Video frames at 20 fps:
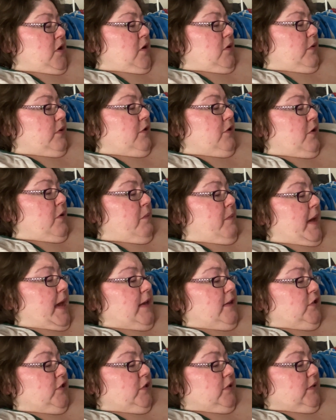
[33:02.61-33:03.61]
With her
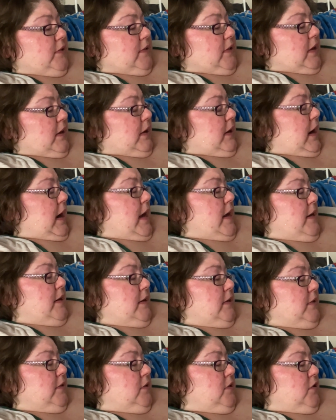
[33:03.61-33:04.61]
patience and
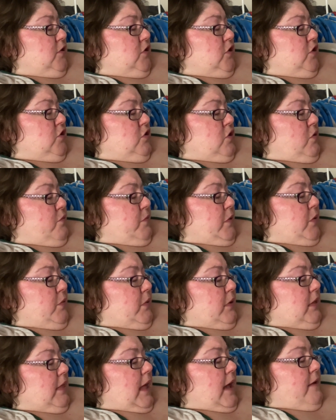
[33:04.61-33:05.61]
kindness, she showed me
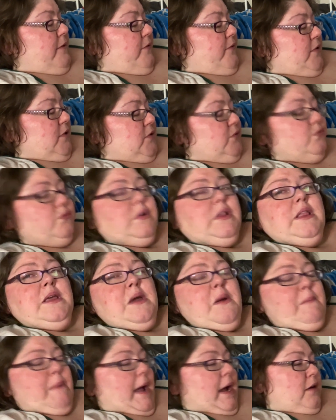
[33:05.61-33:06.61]
what life is really
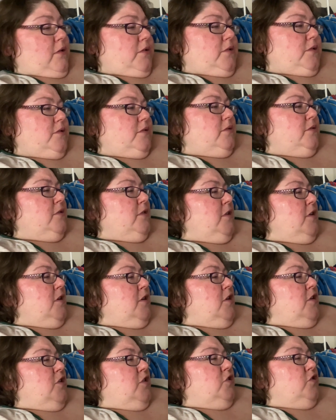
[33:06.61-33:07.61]
about.
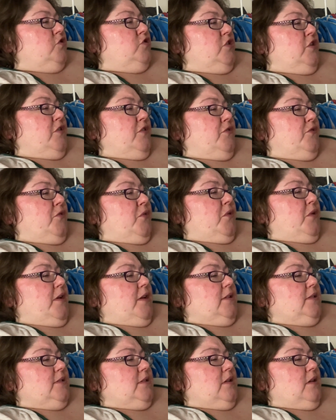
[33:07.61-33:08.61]
Her
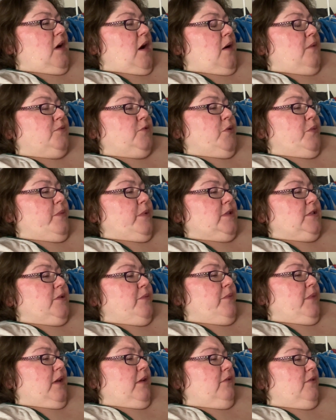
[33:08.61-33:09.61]
cheerfulness and
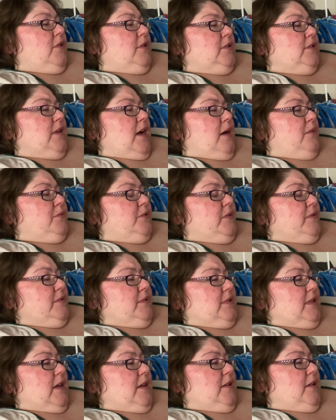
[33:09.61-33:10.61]
optimism, even in times of
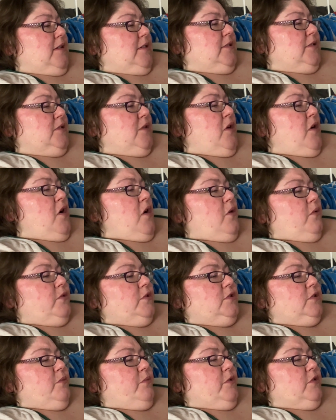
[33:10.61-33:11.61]
sickness,
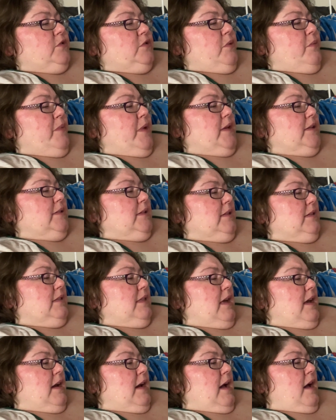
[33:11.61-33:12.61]
was the most amazing
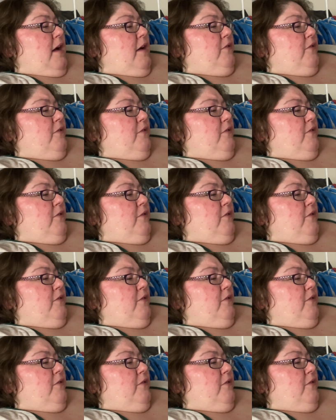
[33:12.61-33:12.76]
thing I